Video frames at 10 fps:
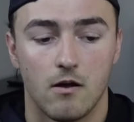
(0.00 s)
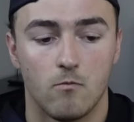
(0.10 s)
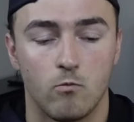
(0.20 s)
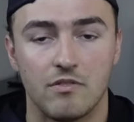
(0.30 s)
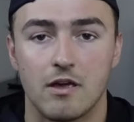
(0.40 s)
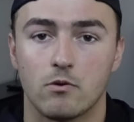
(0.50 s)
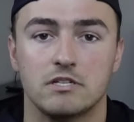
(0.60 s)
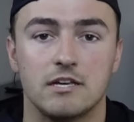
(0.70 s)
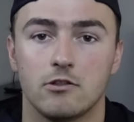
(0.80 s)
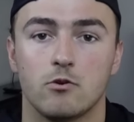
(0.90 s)
when they were
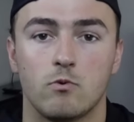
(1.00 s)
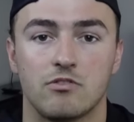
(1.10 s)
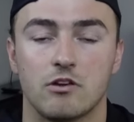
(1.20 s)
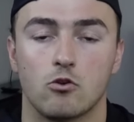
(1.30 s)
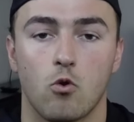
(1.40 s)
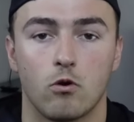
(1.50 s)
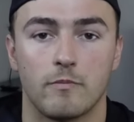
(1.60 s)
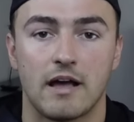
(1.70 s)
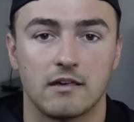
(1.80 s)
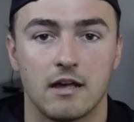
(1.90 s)
dealing with their
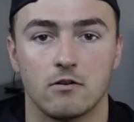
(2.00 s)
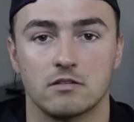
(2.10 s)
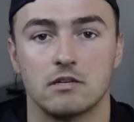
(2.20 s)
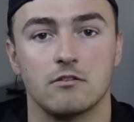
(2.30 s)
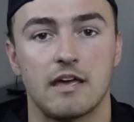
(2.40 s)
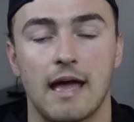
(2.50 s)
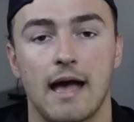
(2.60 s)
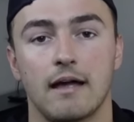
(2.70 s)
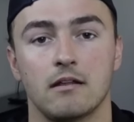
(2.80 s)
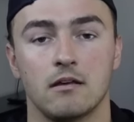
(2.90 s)
quarterback carousel. They
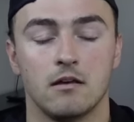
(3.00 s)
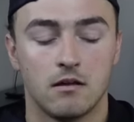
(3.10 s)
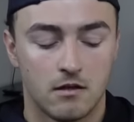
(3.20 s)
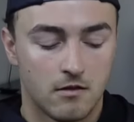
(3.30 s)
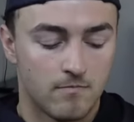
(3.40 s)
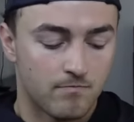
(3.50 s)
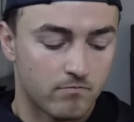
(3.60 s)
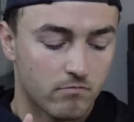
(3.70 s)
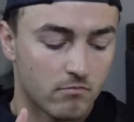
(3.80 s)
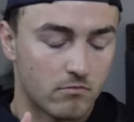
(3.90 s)
had
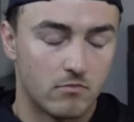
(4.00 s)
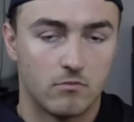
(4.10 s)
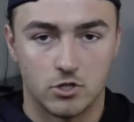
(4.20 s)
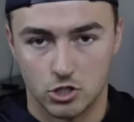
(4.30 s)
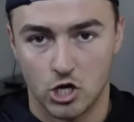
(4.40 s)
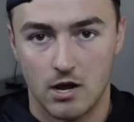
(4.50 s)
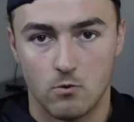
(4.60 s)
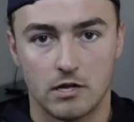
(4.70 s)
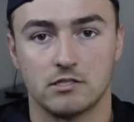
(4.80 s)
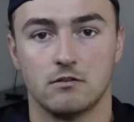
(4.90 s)
Deshaun
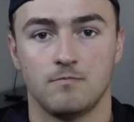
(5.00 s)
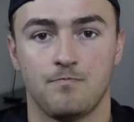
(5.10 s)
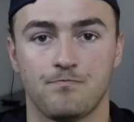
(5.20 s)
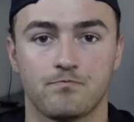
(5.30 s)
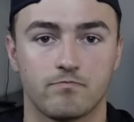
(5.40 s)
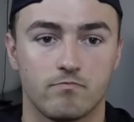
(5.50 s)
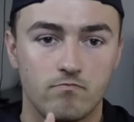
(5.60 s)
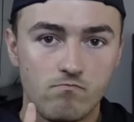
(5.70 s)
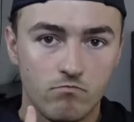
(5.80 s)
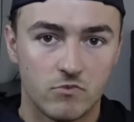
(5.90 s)
Watson,
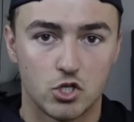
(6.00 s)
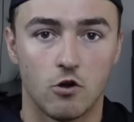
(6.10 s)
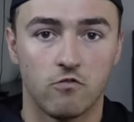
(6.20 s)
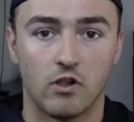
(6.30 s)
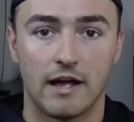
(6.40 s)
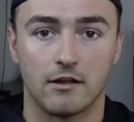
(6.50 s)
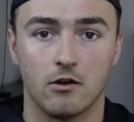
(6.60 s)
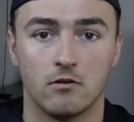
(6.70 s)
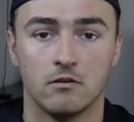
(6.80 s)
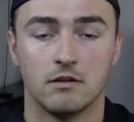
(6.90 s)
Joe
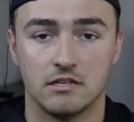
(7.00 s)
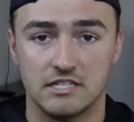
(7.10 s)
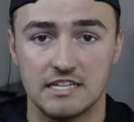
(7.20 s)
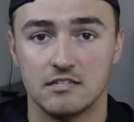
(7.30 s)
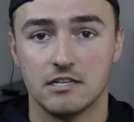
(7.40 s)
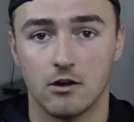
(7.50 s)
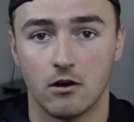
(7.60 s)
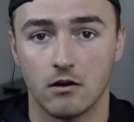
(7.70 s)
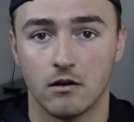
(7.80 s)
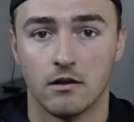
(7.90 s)
Flacco,
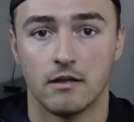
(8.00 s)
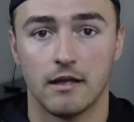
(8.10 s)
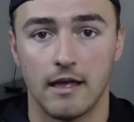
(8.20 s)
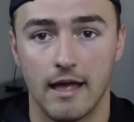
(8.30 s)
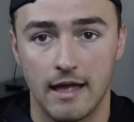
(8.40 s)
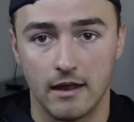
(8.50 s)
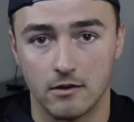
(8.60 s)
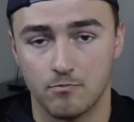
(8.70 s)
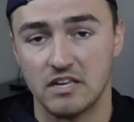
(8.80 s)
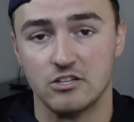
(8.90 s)
DTR, and
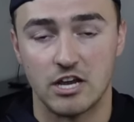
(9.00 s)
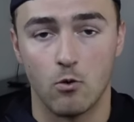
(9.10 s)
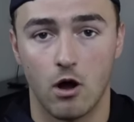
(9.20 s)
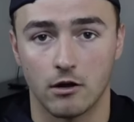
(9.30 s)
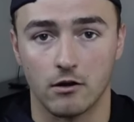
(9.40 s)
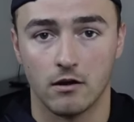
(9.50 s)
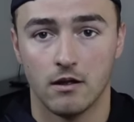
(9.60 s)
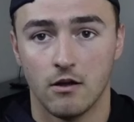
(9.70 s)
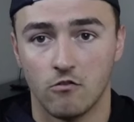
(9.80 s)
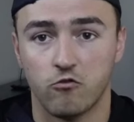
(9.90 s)
PJ Walker.
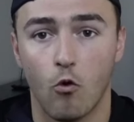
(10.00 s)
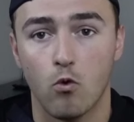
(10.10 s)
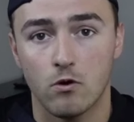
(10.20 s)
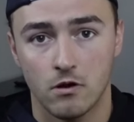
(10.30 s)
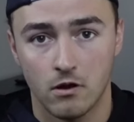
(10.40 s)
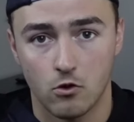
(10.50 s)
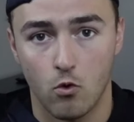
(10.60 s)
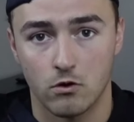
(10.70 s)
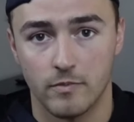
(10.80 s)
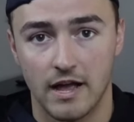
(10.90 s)
4
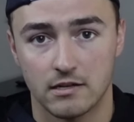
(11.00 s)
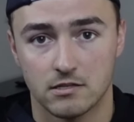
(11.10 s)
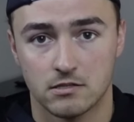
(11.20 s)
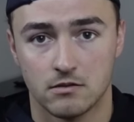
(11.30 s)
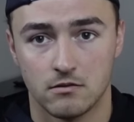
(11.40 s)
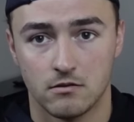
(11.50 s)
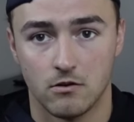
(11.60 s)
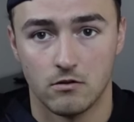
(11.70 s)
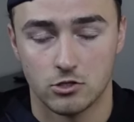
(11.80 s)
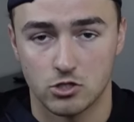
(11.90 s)
quarterbacks
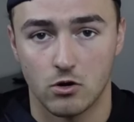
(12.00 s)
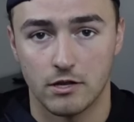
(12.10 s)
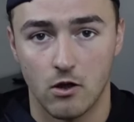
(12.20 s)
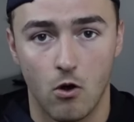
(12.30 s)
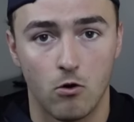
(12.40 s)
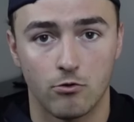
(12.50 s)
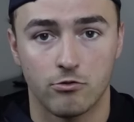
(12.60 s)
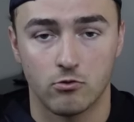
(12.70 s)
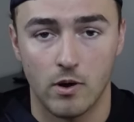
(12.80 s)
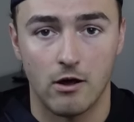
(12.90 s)
starting all
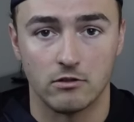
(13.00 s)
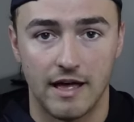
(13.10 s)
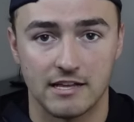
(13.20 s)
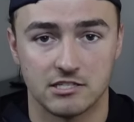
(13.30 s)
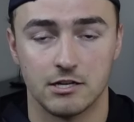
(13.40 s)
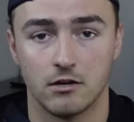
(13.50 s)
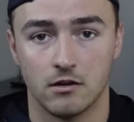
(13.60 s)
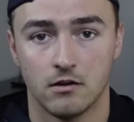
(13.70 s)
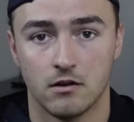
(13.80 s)
throughout last year